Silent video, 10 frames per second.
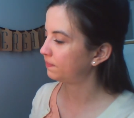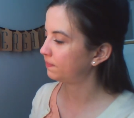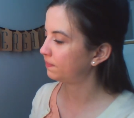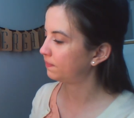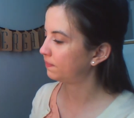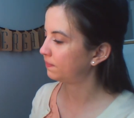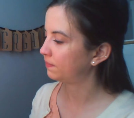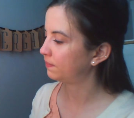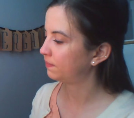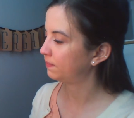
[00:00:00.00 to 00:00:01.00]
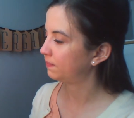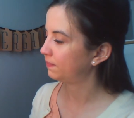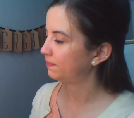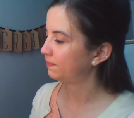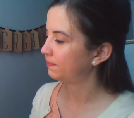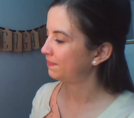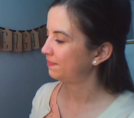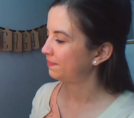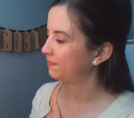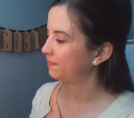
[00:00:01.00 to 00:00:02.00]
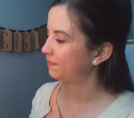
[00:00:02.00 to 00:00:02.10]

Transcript: [no speech]